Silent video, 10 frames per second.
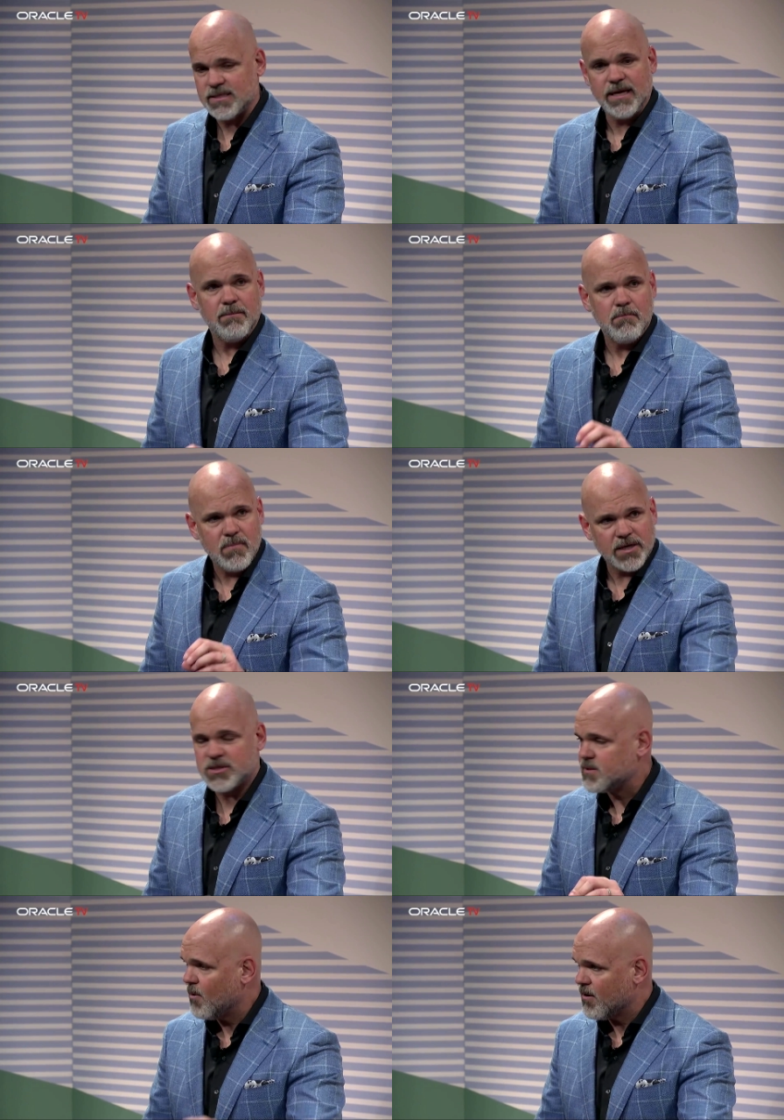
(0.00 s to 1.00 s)
get much
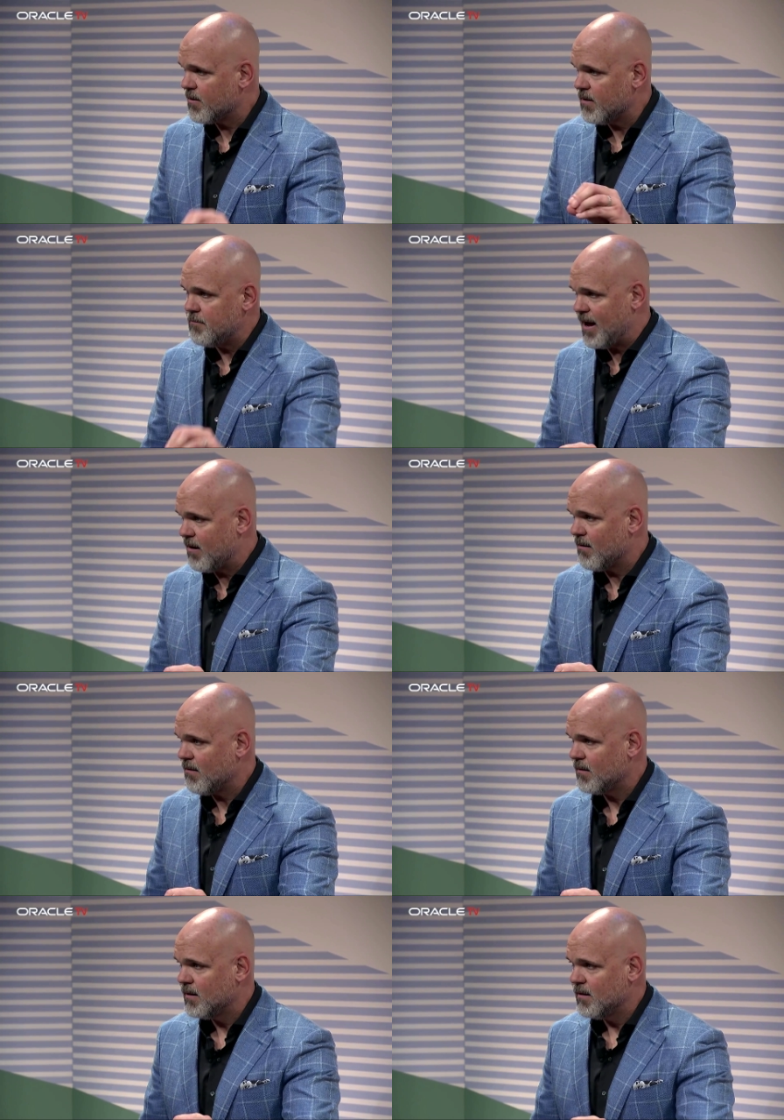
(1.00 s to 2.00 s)
smarter and better
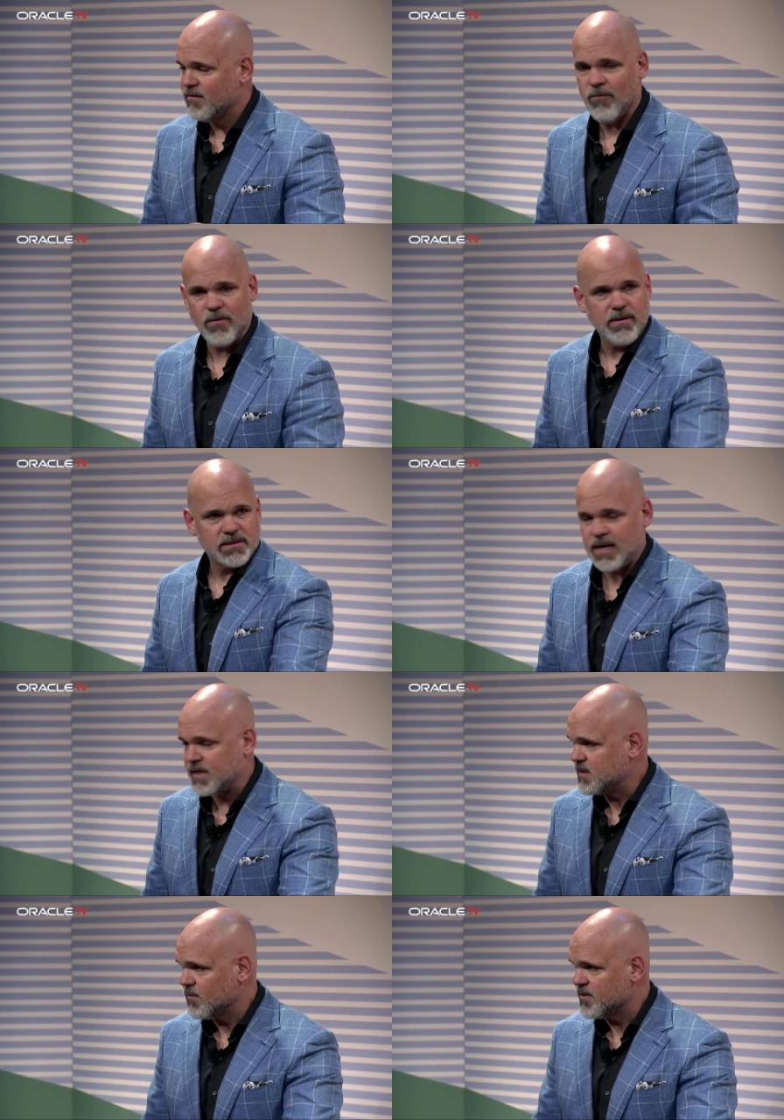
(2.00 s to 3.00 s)
for those
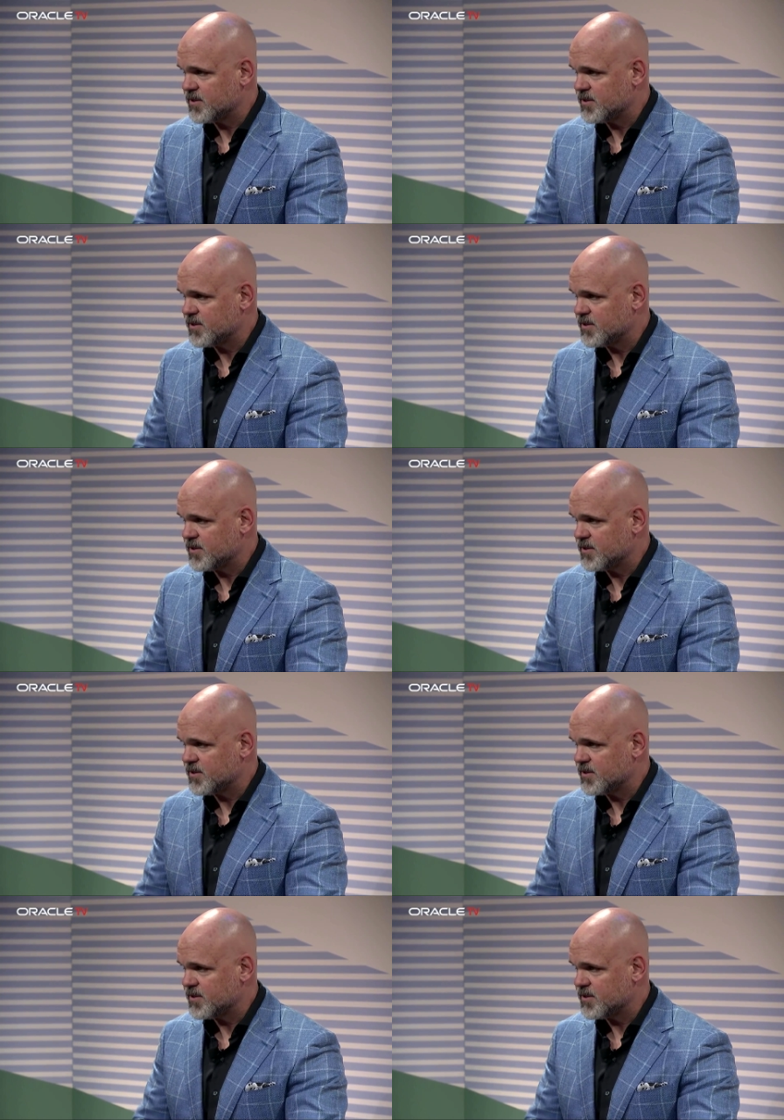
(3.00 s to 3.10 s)
customers.